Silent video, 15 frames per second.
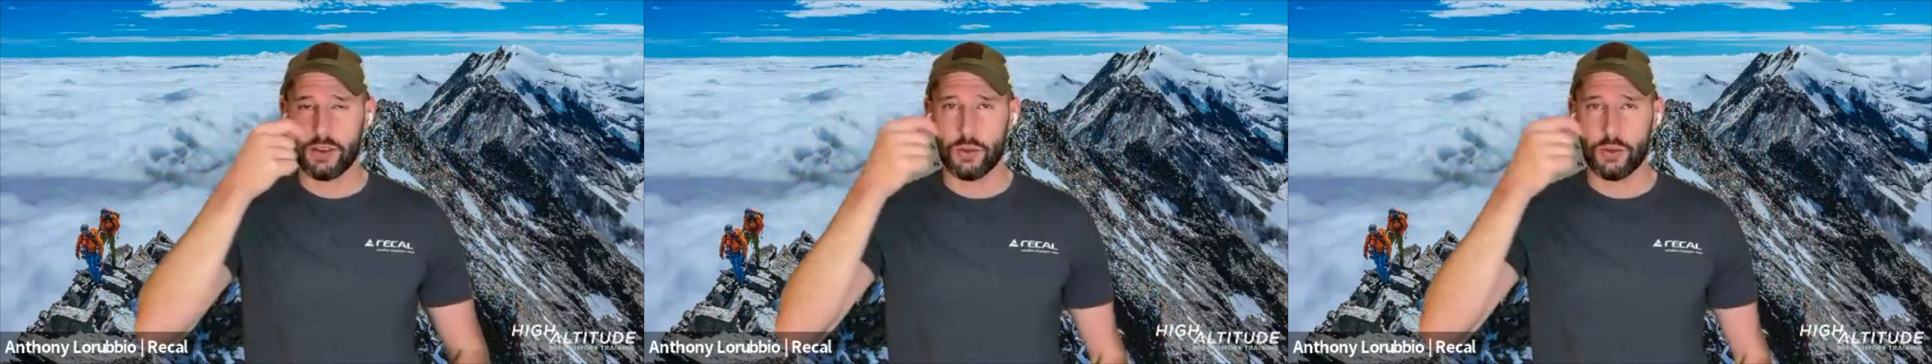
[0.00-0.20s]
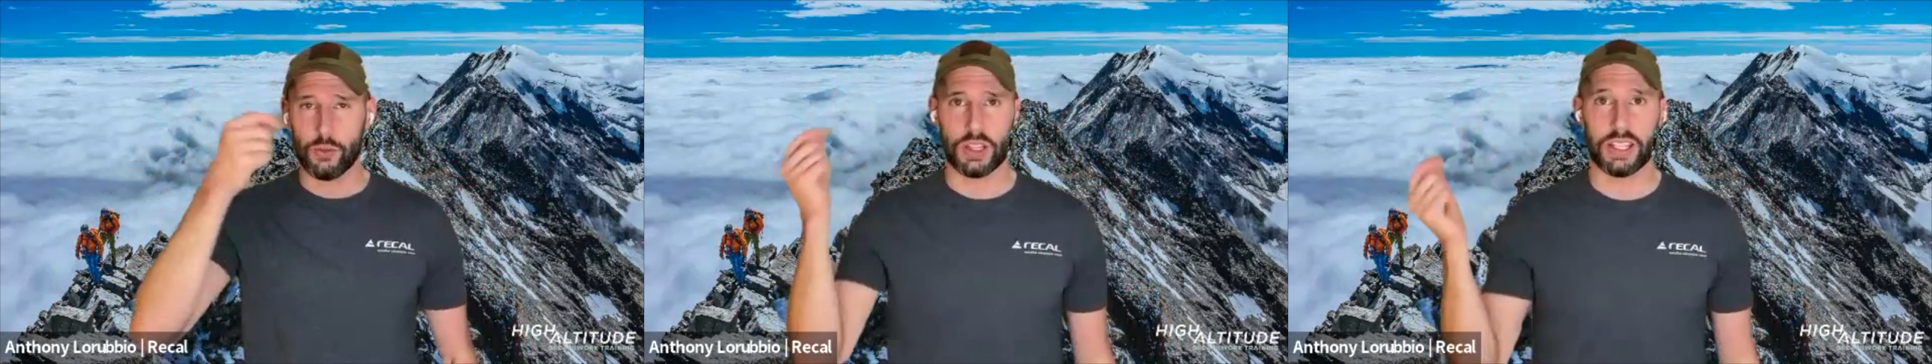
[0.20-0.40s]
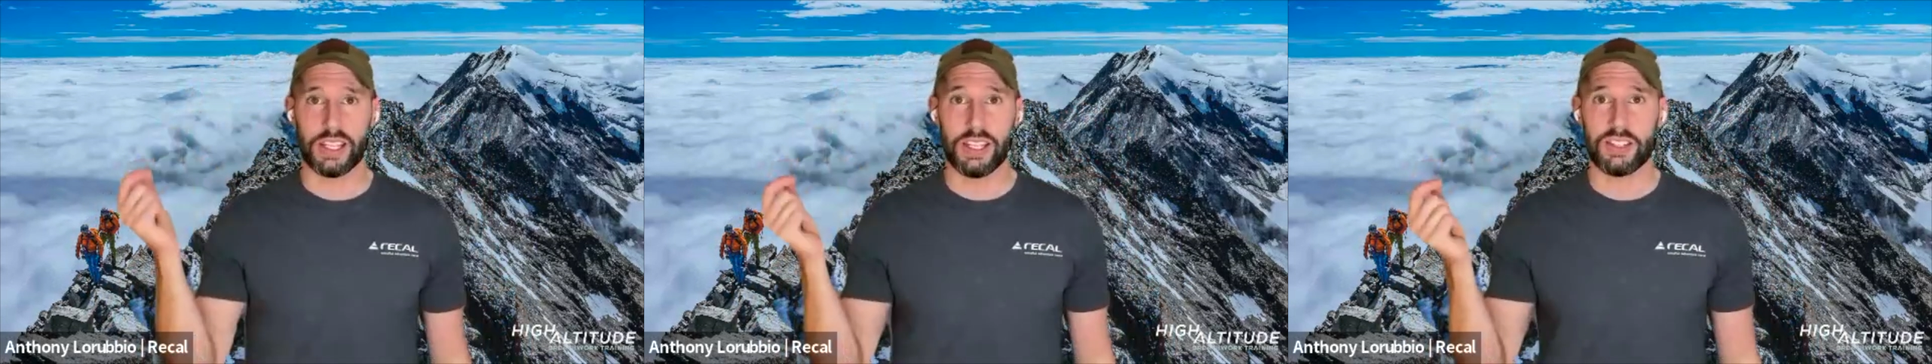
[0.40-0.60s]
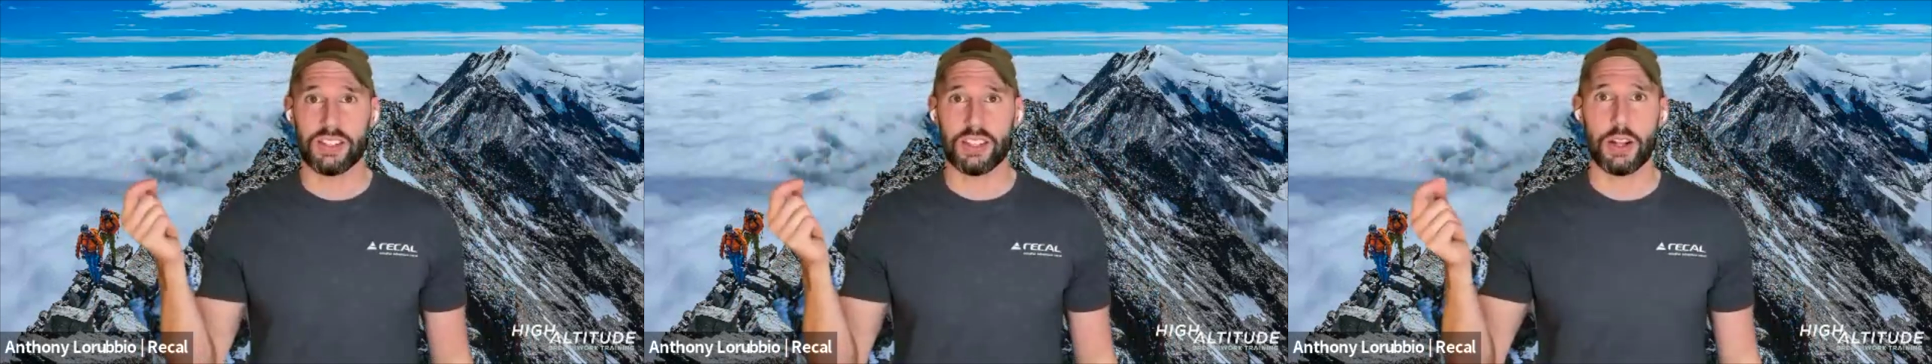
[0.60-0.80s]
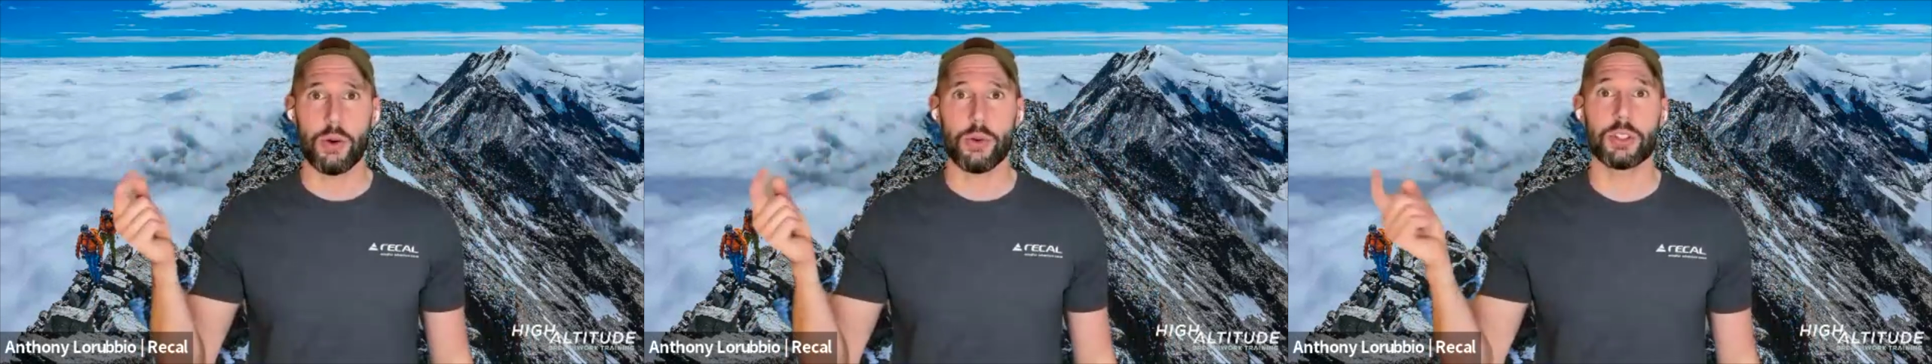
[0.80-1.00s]
Release
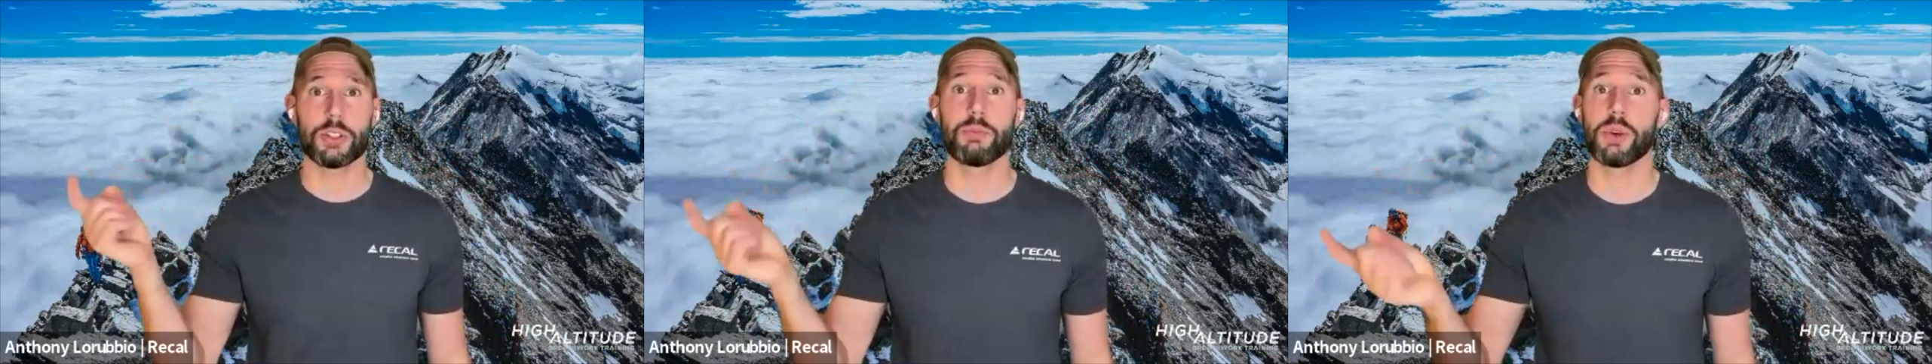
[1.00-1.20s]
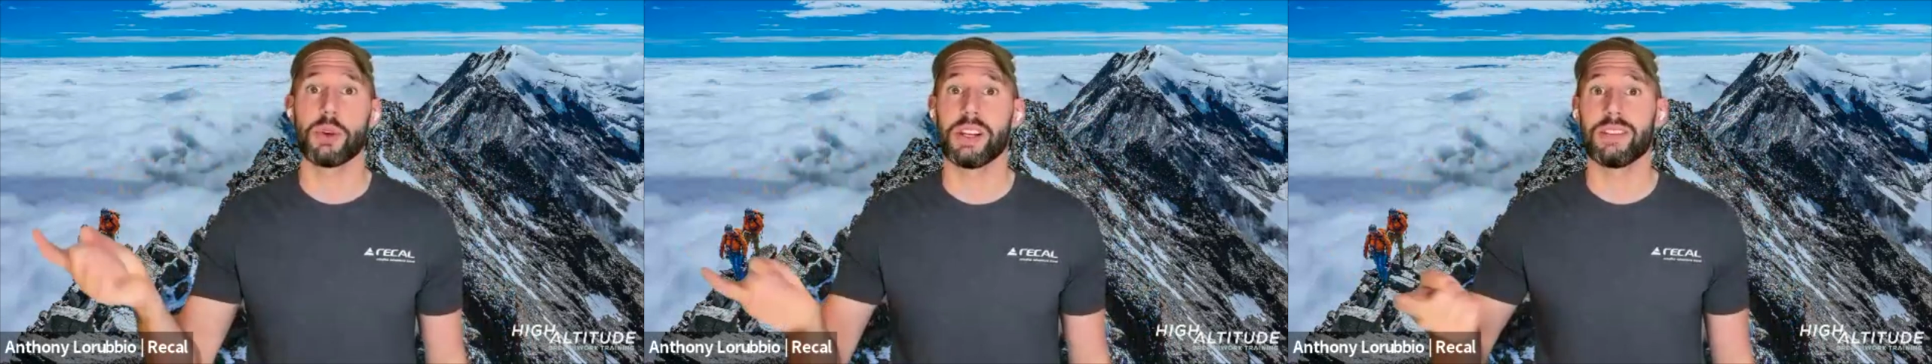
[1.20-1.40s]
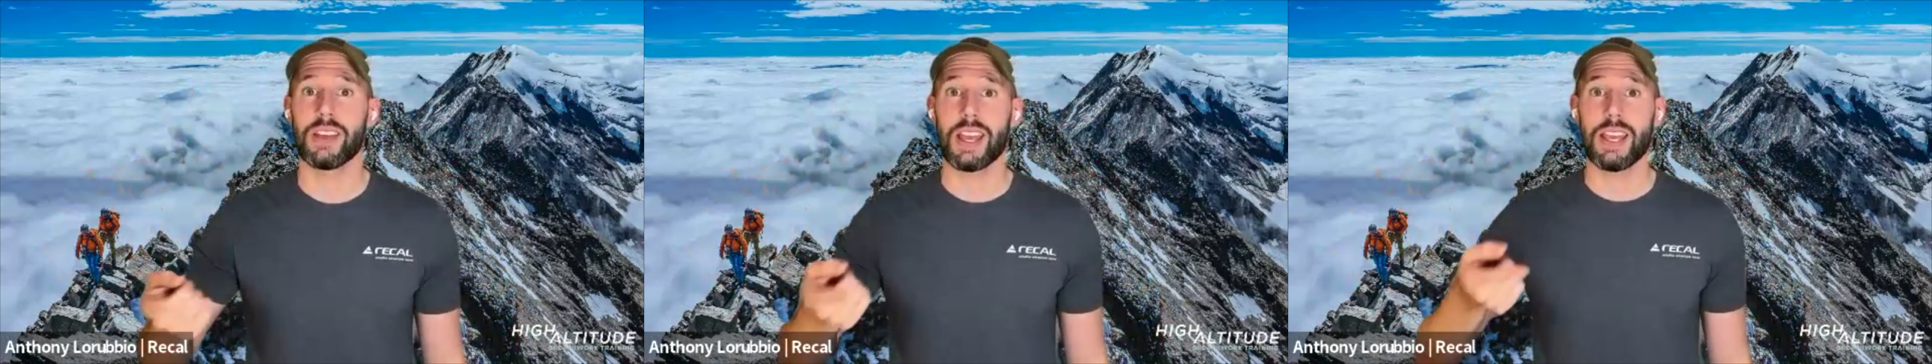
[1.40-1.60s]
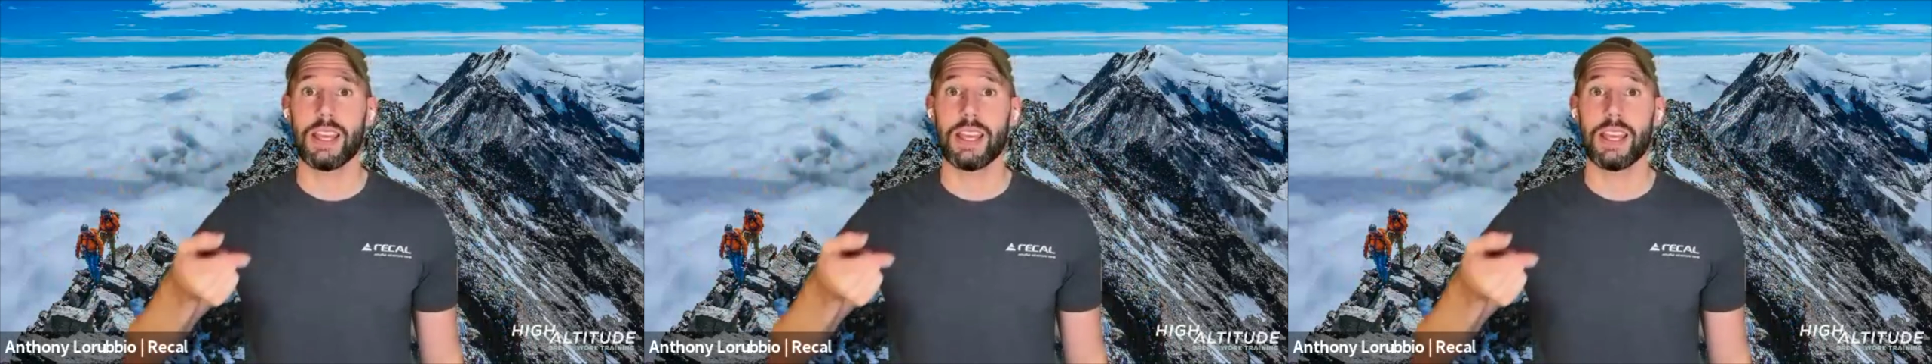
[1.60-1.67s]
the nose, breathe